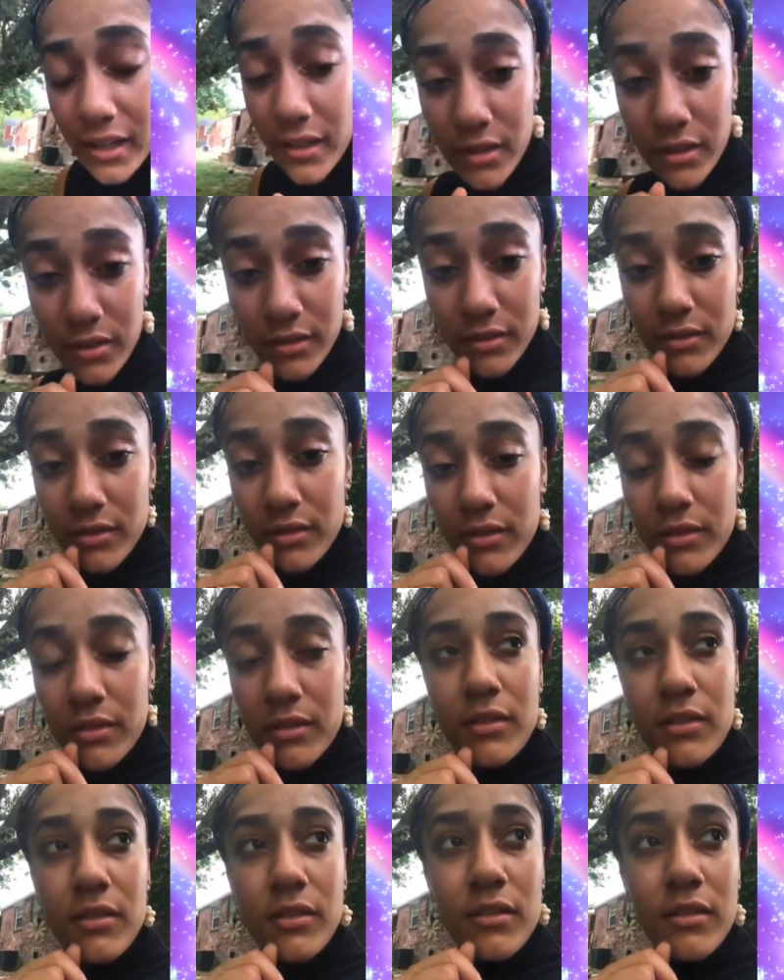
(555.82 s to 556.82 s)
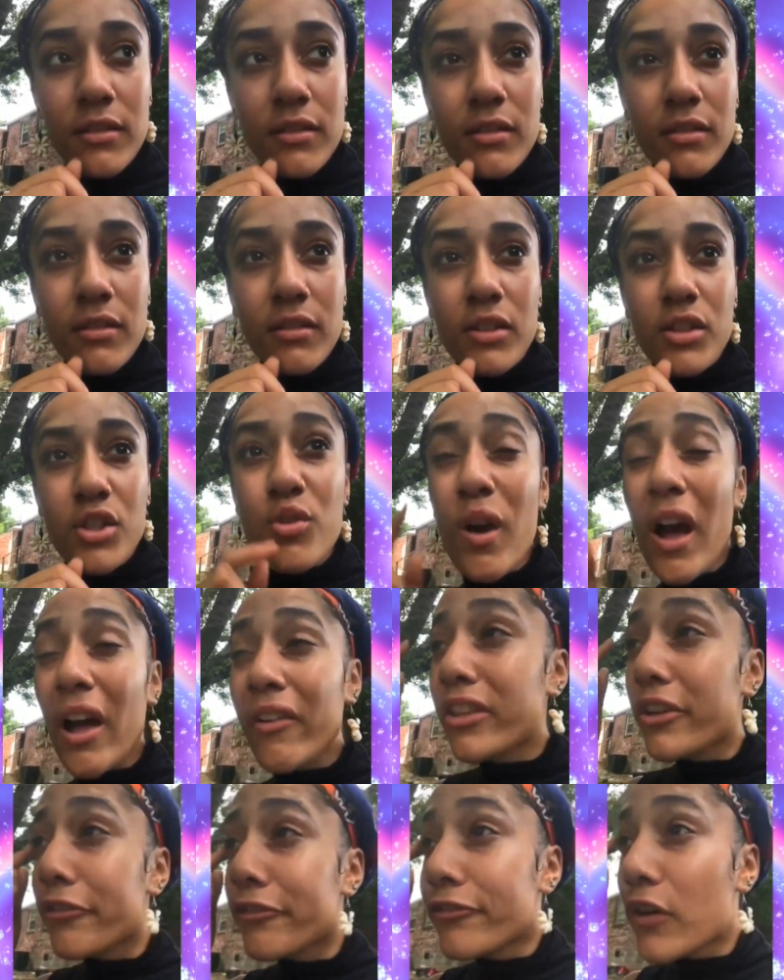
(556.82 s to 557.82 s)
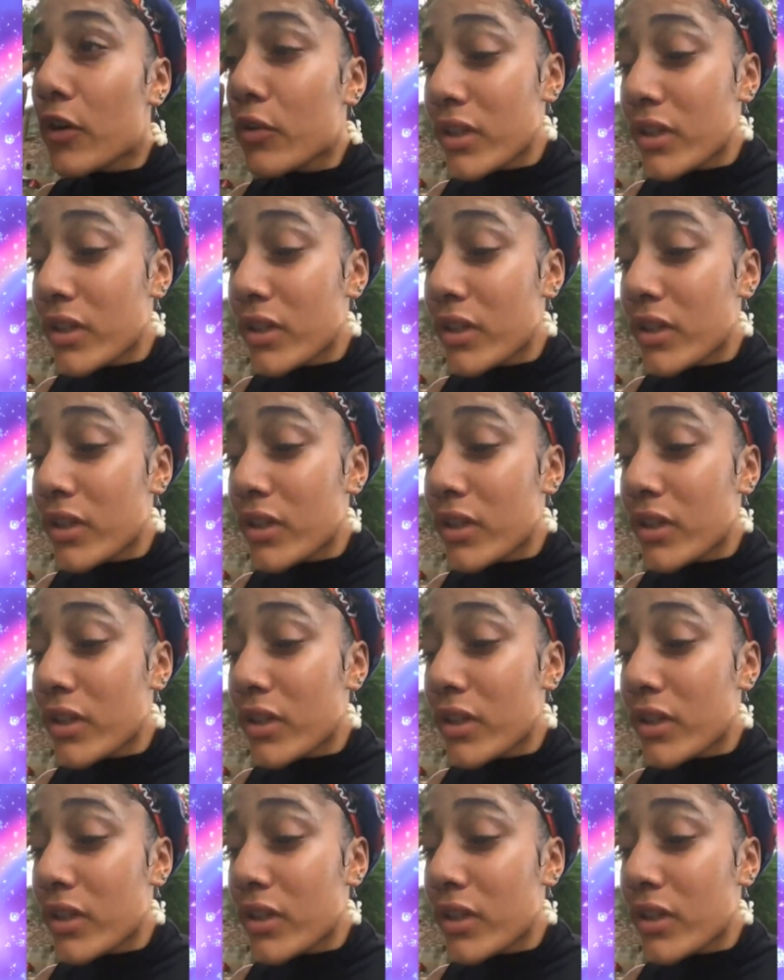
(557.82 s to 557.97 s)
lost who they were,